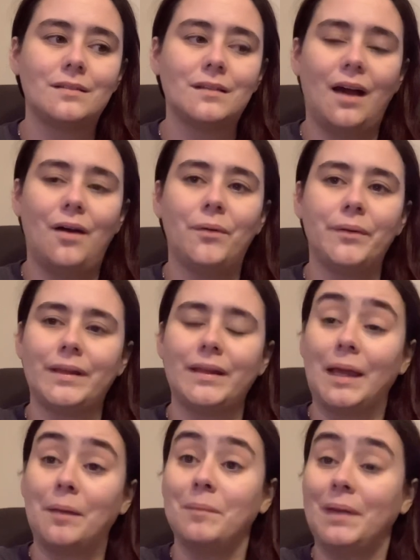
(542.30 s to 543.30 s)
not only
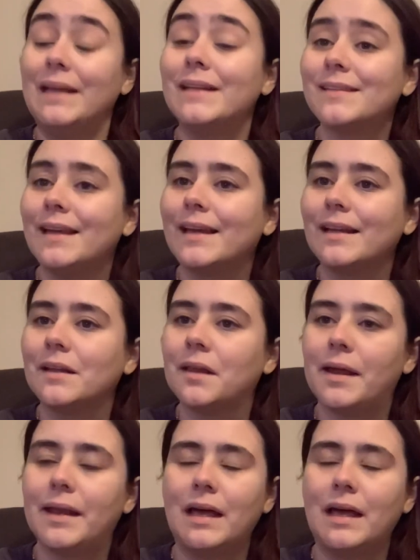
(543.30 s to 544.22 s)
like me is taken a lot